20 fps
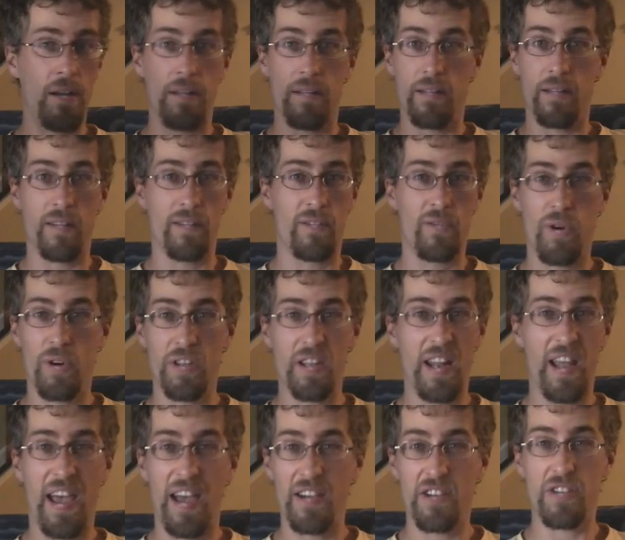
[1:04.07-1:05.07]
a, a, quote
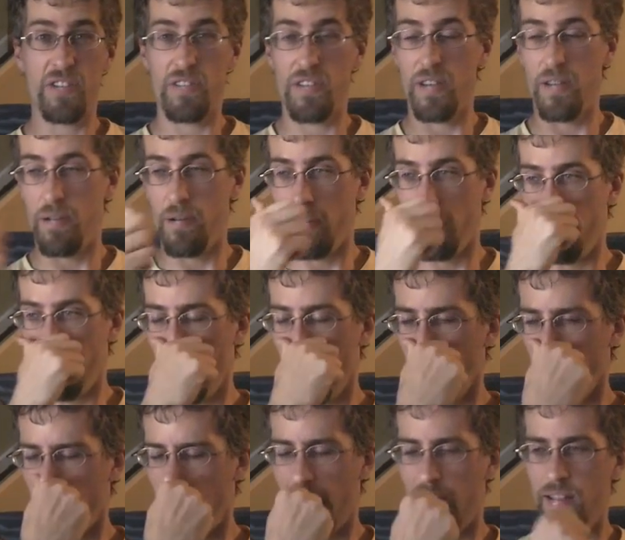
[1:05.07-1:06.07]
that I actually
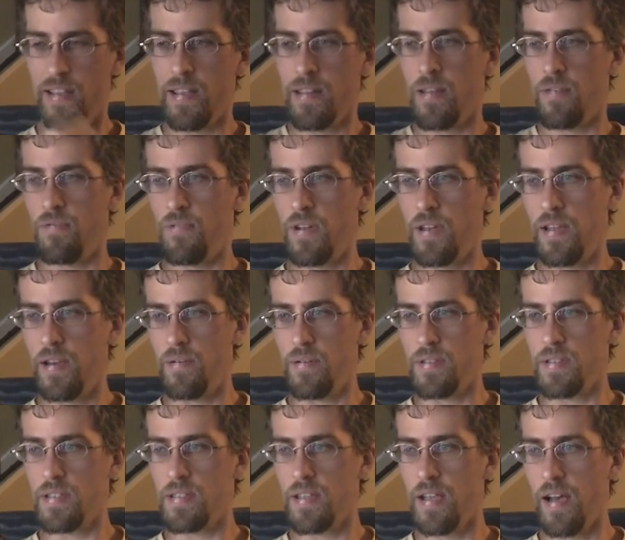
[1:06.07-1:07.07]
pulled out in the video
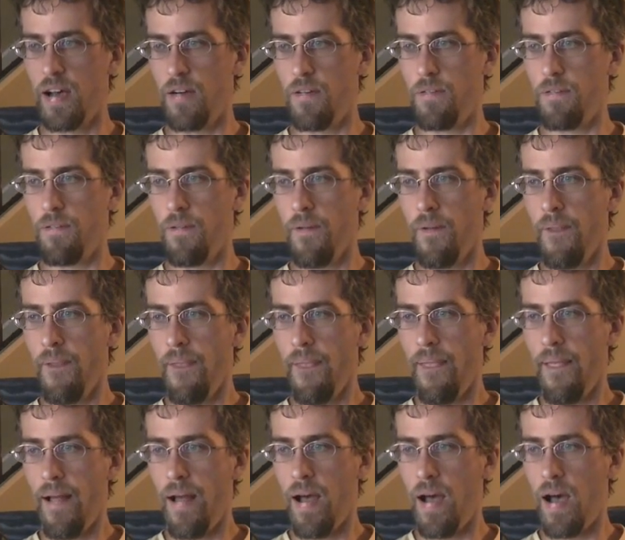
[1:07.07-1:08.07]
itself.
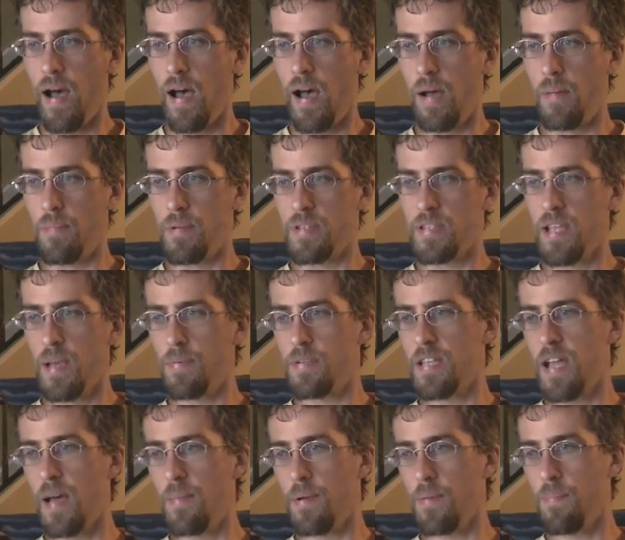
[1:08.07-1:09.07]
Um, a
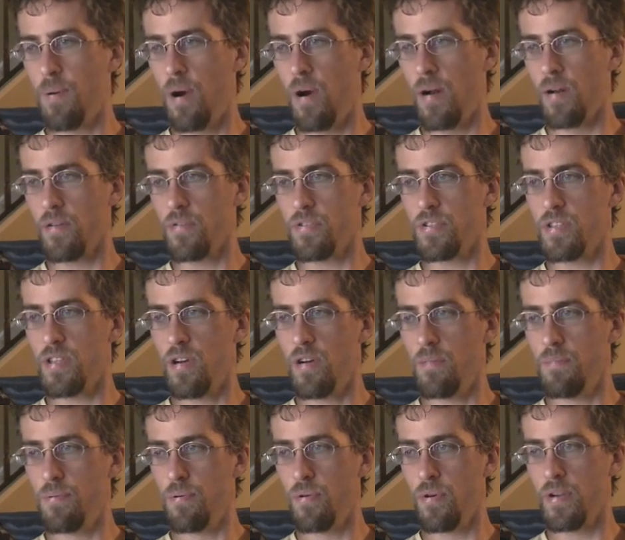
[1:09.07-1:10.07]
subatomic particle
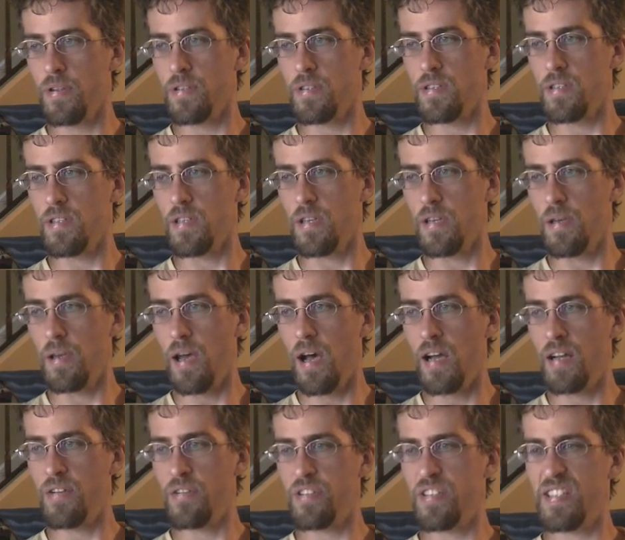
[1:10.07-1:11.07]
so important to the
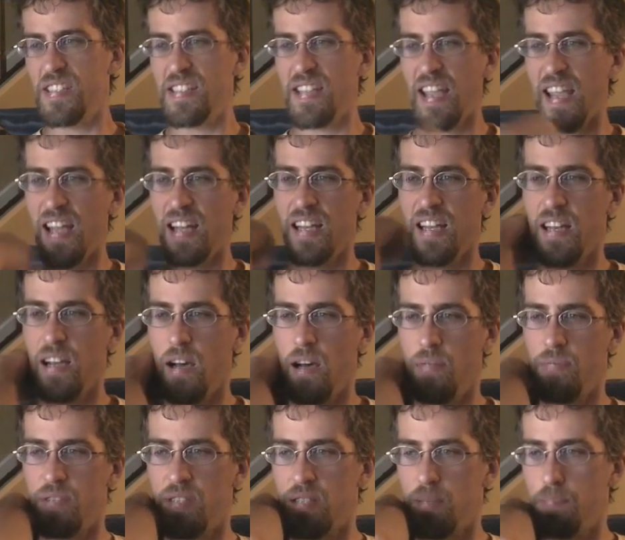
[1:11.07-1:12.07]
understanding
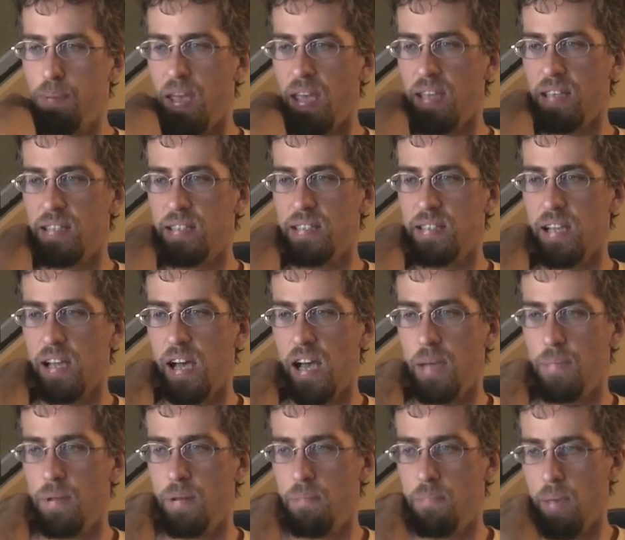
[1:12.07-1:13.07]
of space,
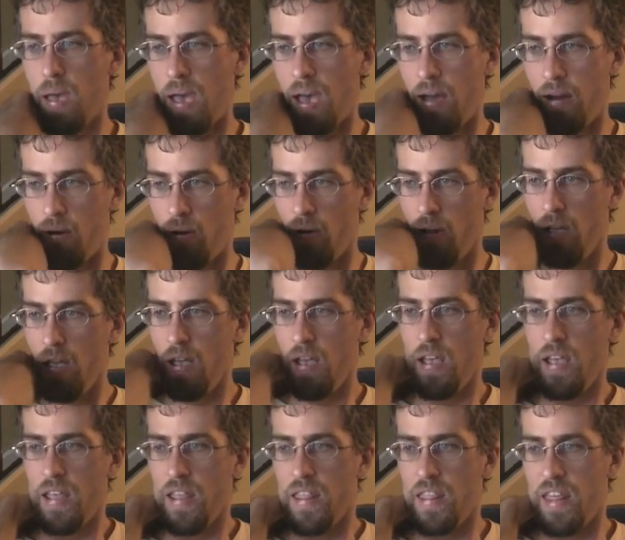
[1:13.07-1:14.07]
time, and matter
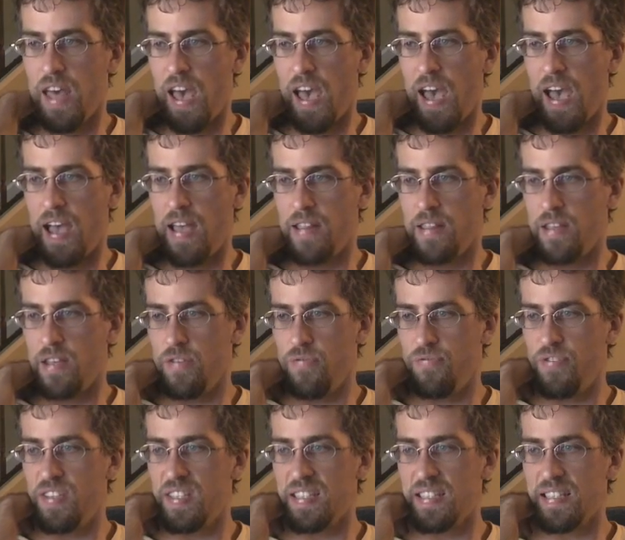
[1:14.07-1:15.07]
that the
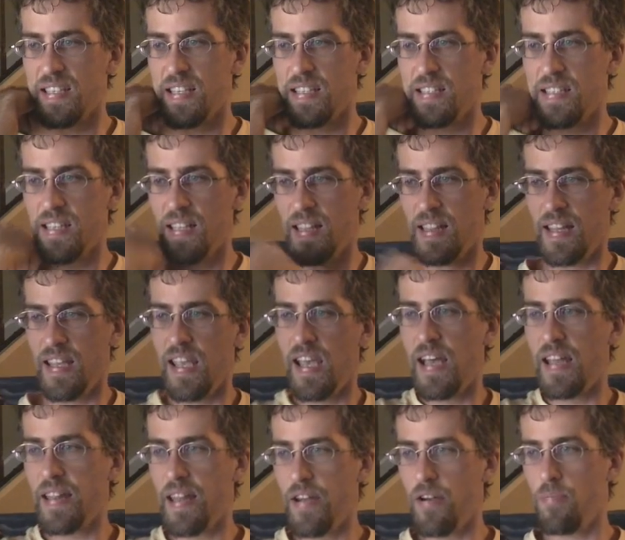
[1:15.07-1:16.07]
physicist
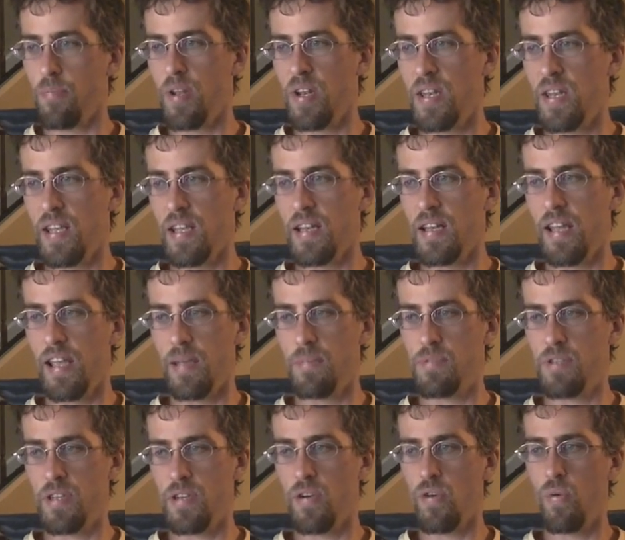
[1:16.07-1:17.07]
Leon Lederman
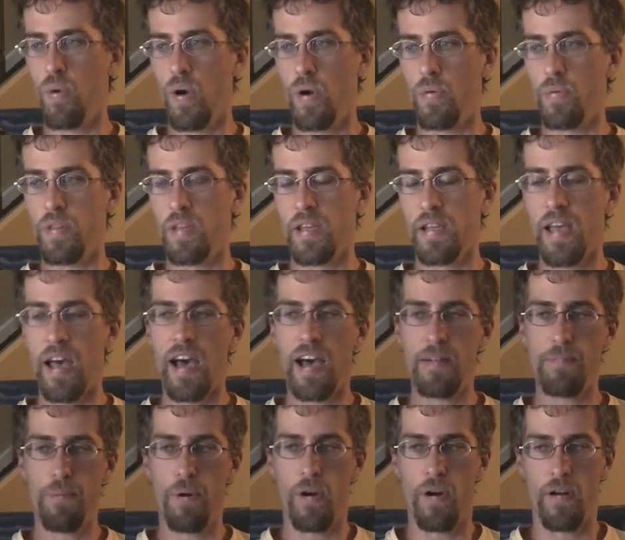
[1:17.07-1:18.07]
nicknamed it, quote, the
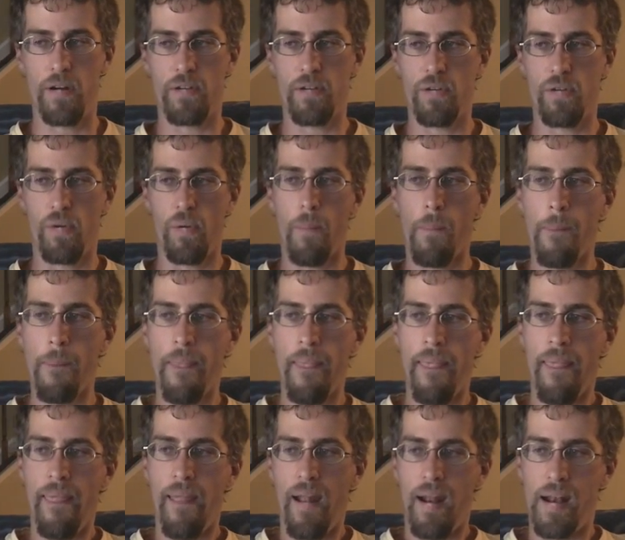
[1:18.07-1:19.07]
God particle.
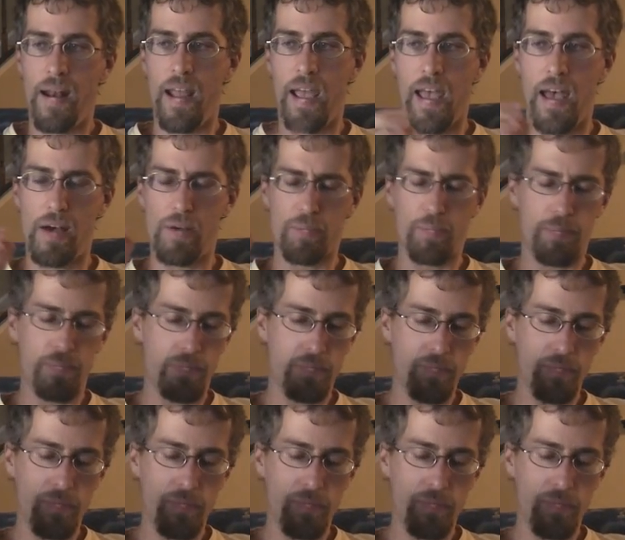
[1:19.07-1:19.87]
Now,